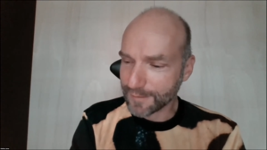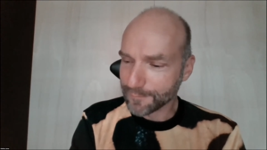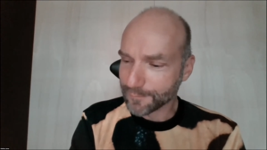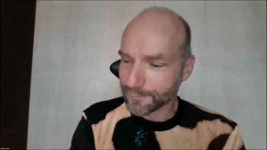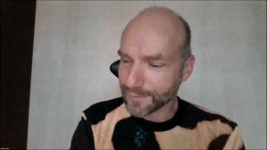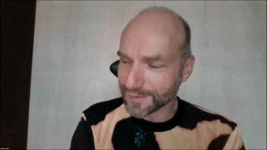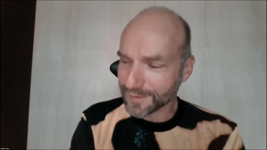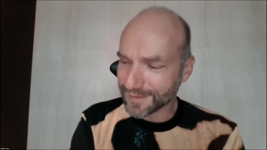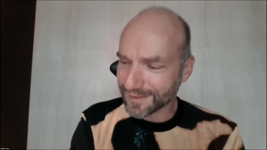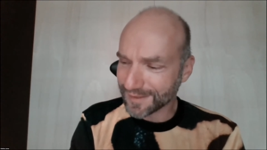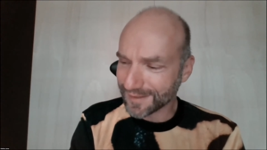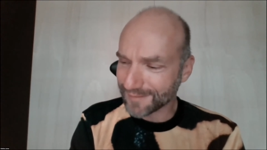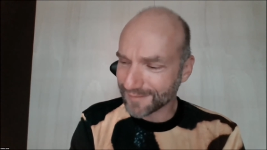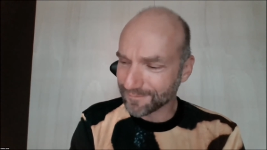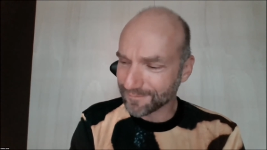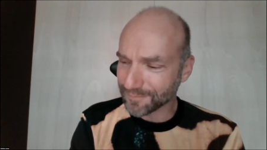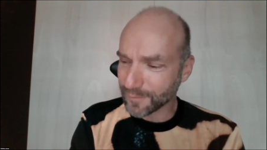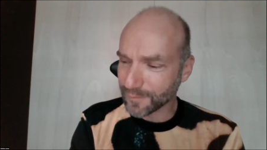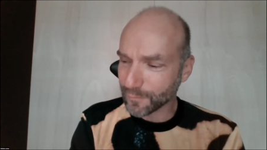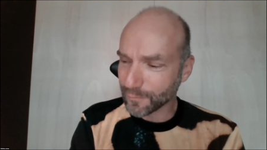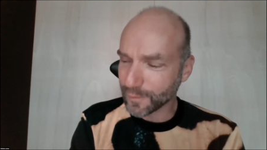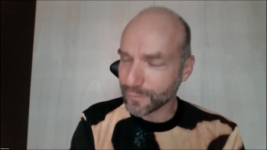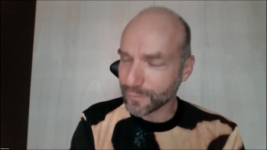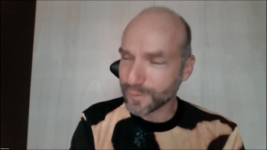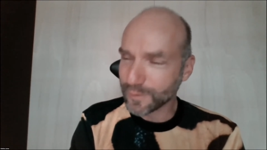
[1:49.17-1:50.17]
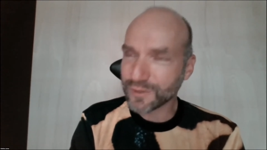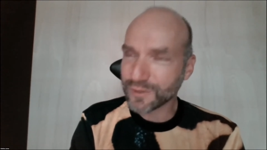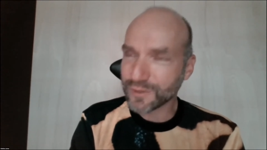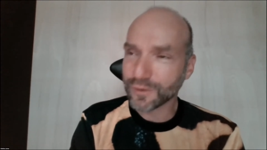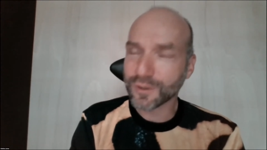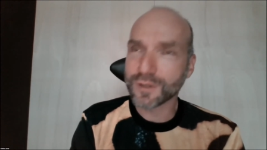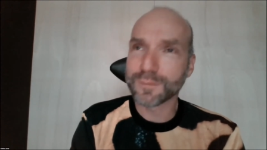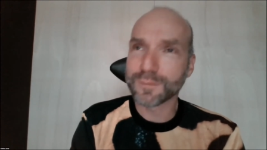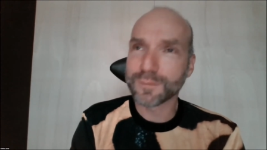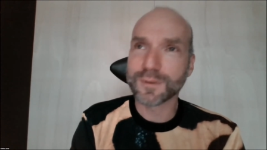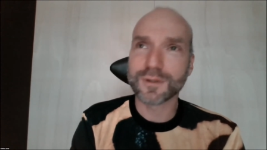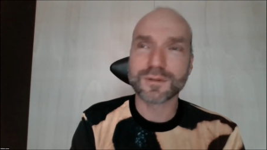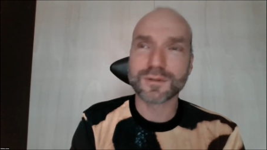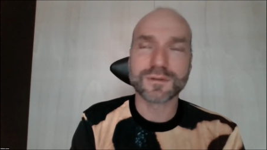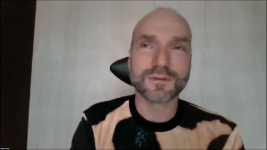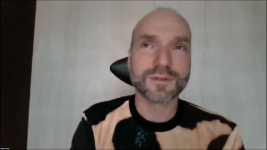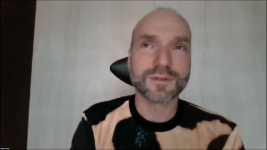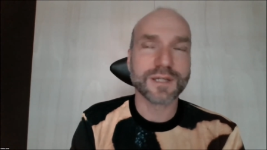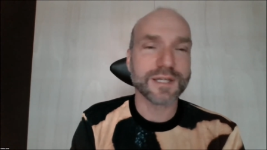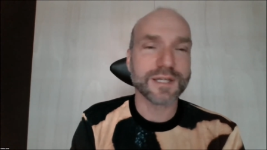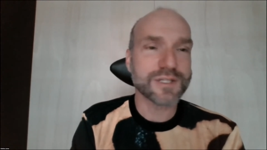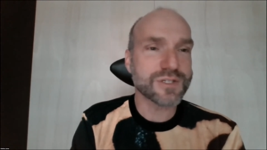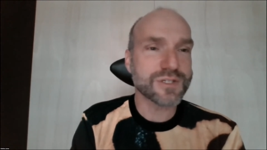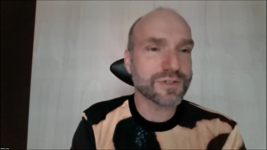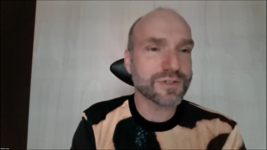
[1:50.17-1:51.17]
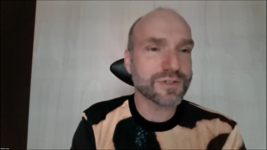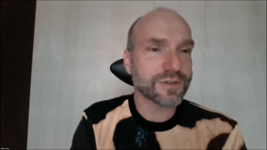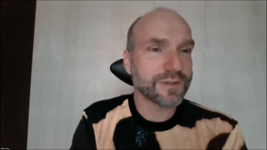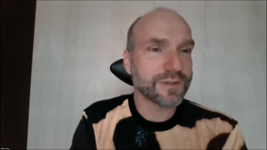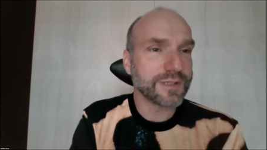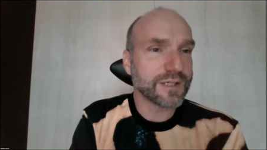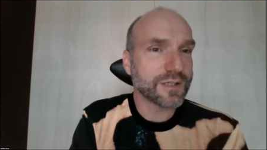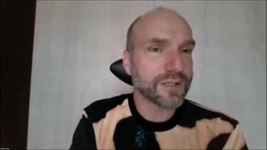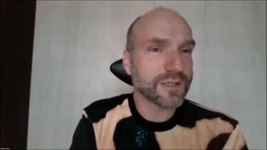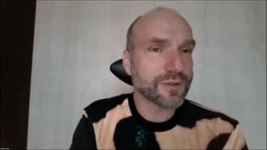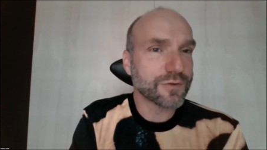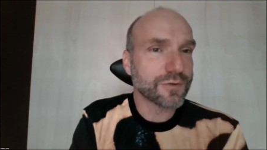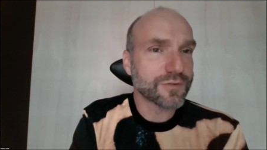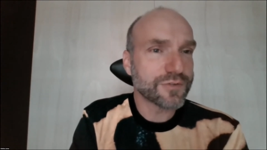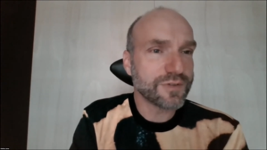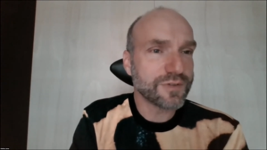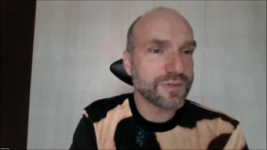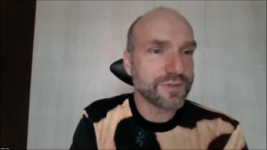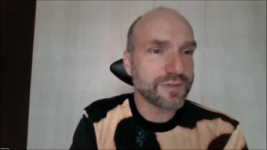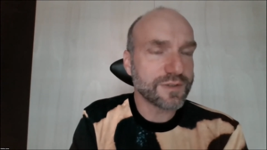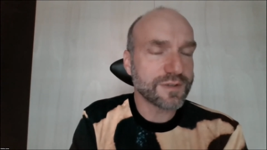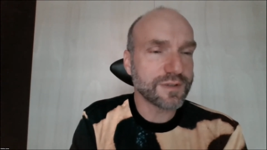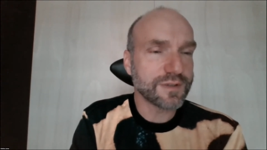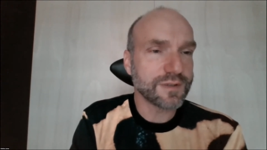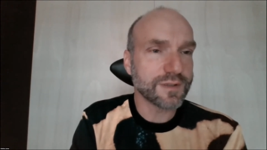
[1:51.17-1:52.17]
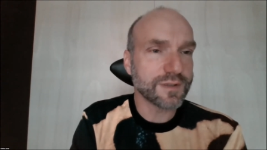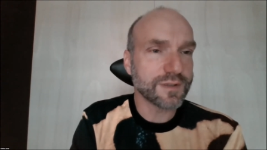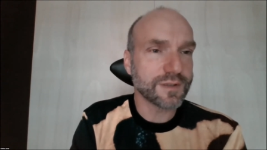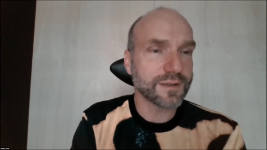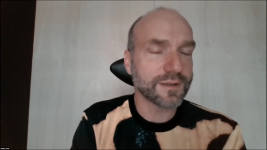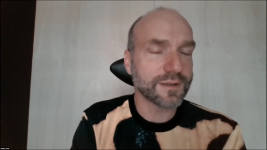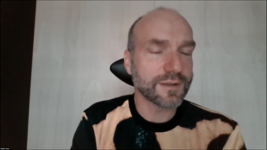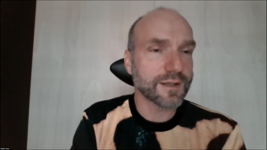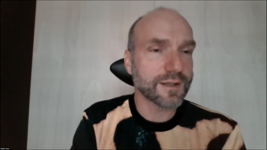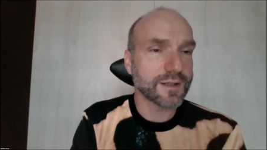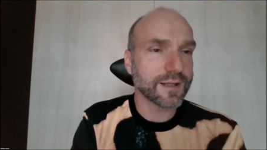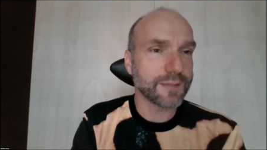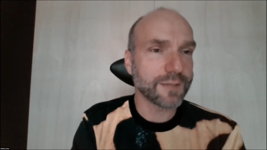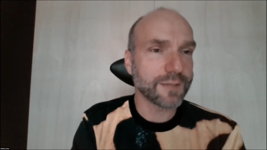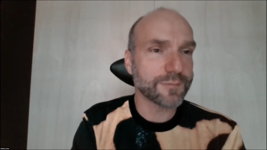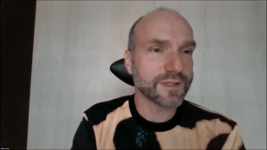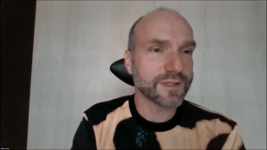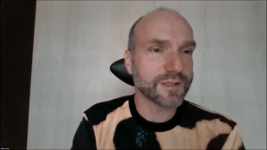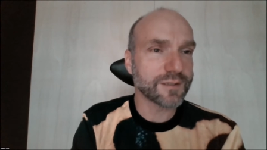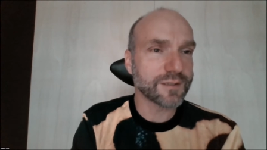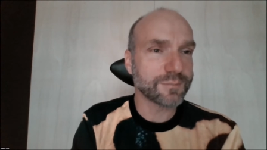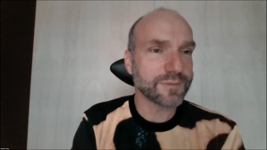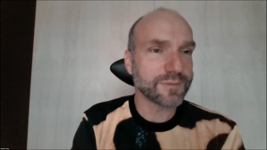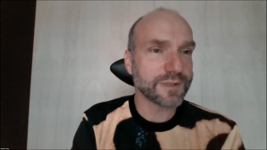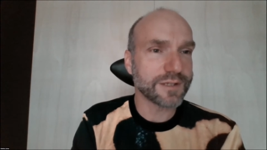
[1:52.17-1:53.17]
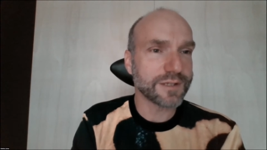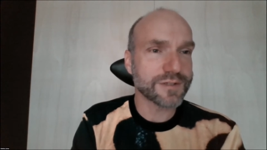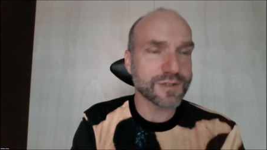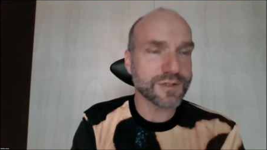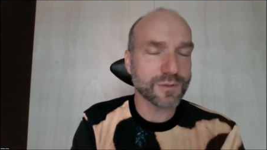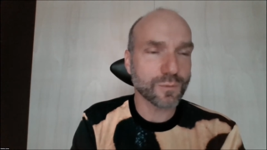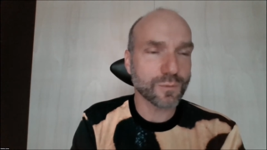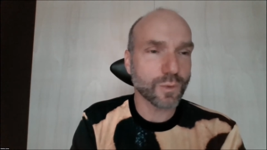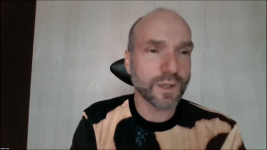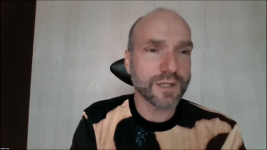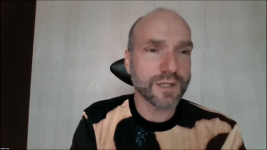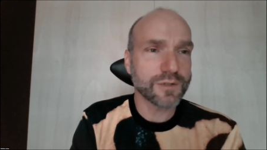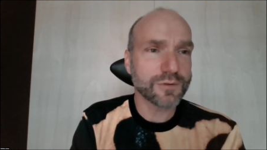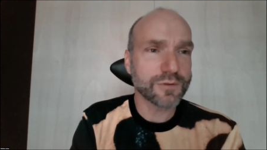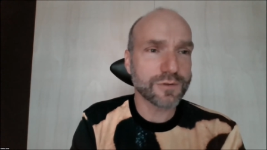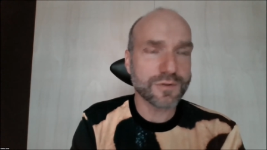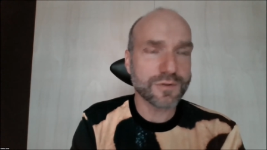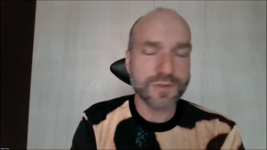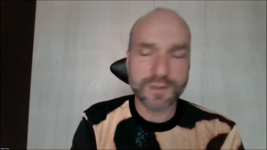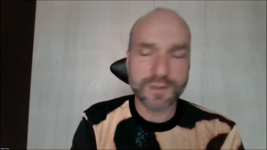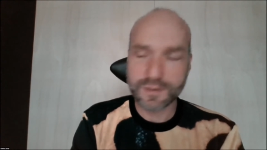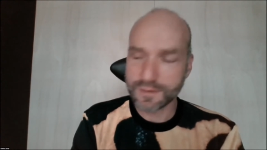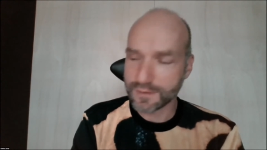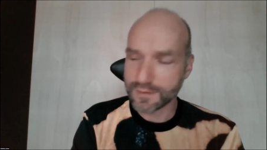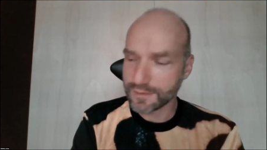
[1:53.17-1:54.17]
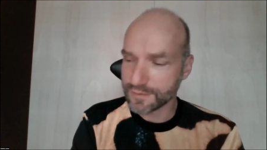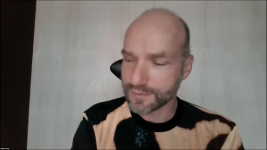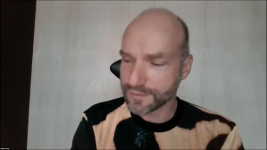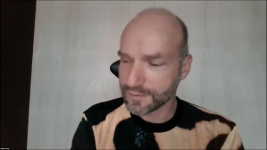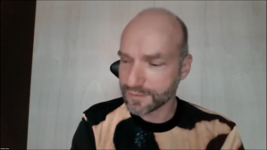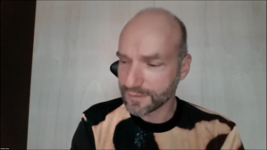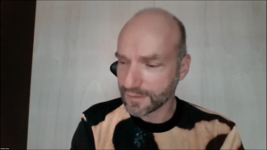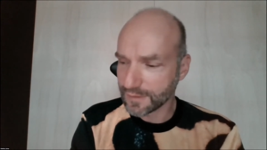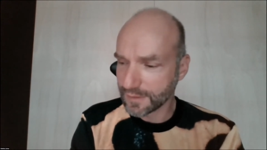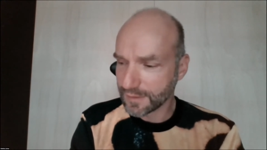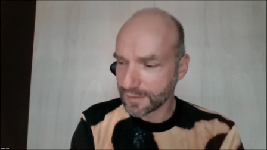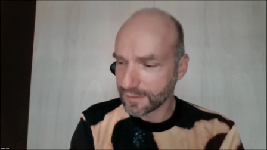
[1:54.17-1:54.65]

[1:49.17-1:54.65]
But when we talk about nature inclusivity and climate adaptation, why do you think is